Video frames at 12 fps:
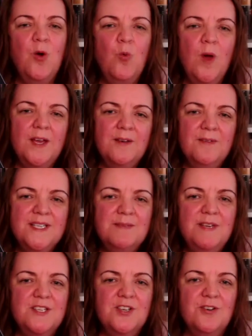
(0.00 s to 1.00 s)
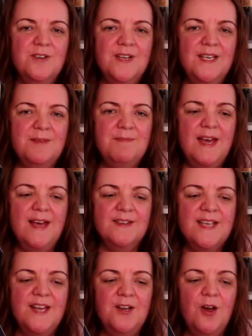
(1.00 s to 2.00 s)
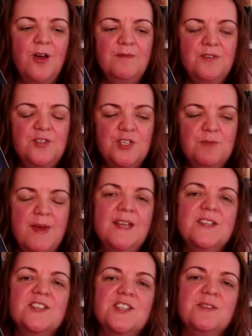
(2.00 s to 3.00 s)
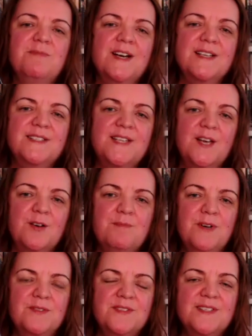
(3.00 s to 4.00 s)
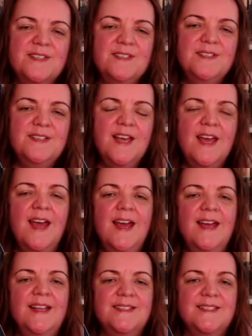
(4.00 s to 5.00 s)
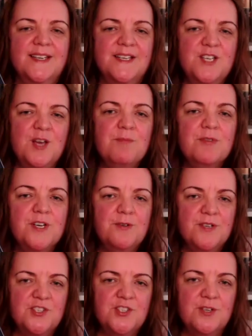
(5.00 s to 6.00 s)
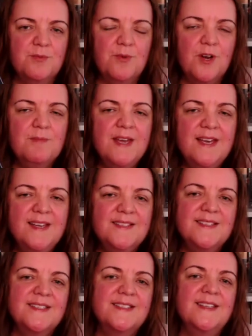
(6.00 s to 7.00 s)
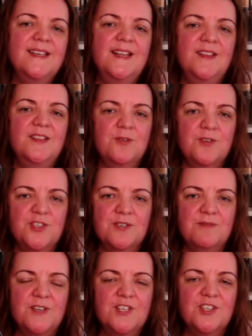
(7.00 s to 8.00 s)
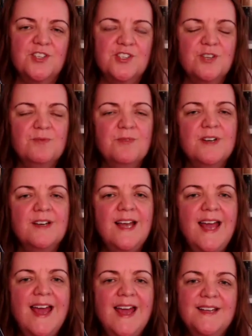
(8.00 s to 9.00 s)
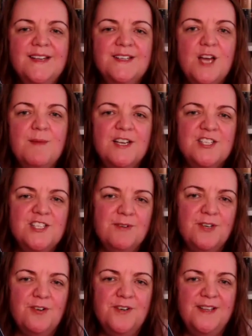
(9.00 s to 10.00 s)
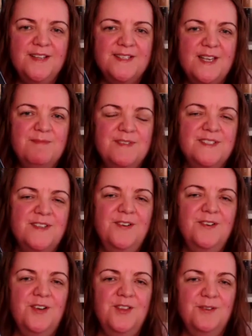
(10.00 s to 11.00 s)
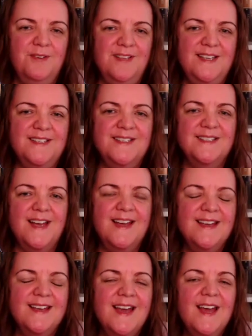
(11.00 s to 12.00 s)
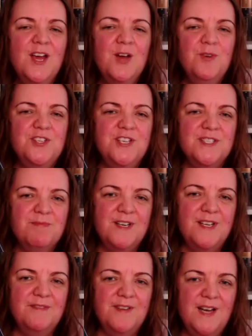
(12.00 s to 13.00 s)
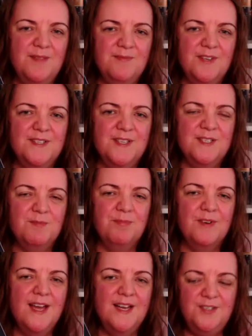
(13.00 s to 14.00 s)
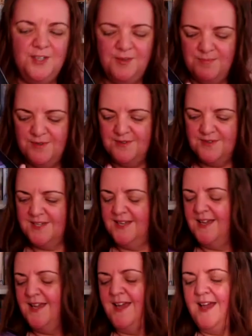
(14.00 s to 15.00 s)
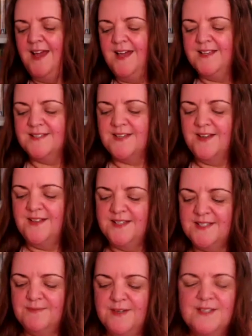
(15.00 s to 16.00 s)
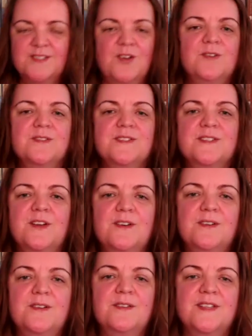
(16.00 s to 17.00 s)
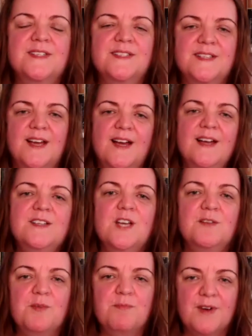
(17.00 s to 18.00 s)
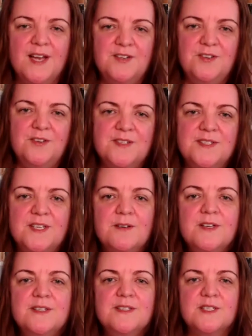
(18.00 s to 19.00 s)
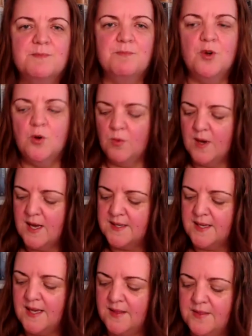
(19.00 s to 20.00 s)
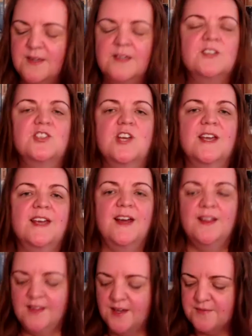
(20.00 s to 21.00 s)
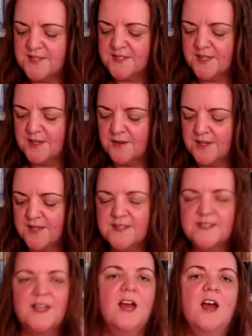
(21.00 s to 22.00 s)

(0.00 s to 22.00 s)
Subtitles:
We're going to be talking about An Overdue Match by SARAH MONZON. It's a contemporary Christian romance in the Christian fiction genre, and I'm actually recording this episode on the release day, which is pretty fun because it's a brand new book. So this one's also the start of a brand new series. It's book one in the Checking Out Love series.